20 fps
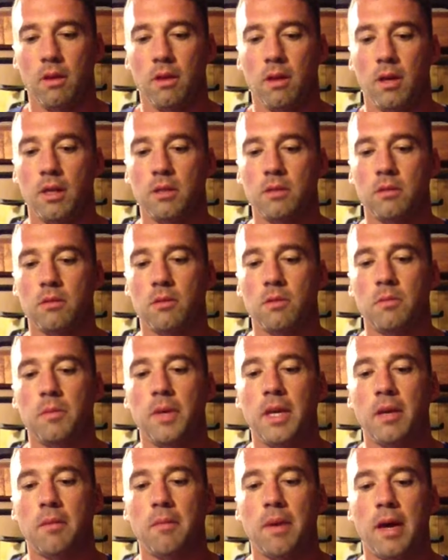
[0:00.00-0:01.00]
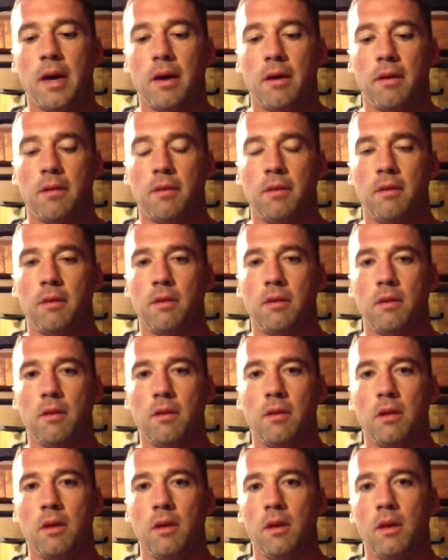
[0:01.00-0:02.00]
it's going to be about
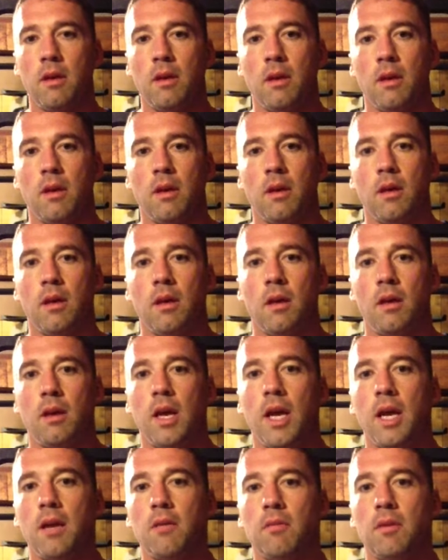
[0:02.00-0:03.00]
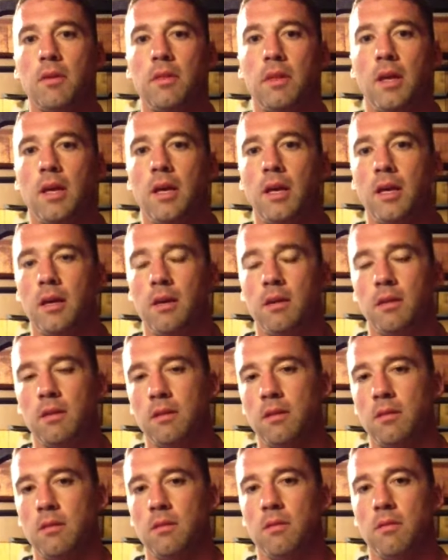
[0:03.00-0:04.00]
everything
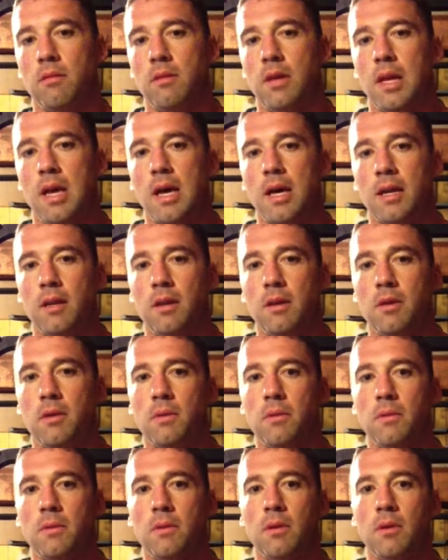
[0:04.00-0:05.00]
that I do